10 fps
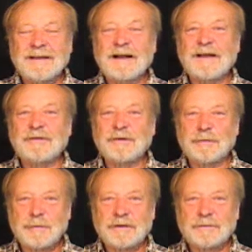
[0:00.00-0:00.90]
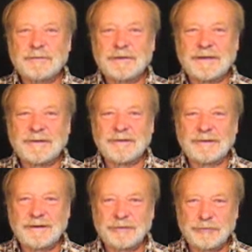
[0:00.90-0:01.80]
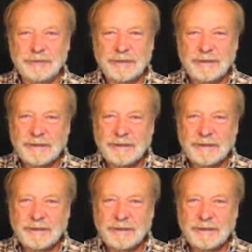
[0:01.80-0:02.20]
Hi there, welcome to Nighthawk Archery.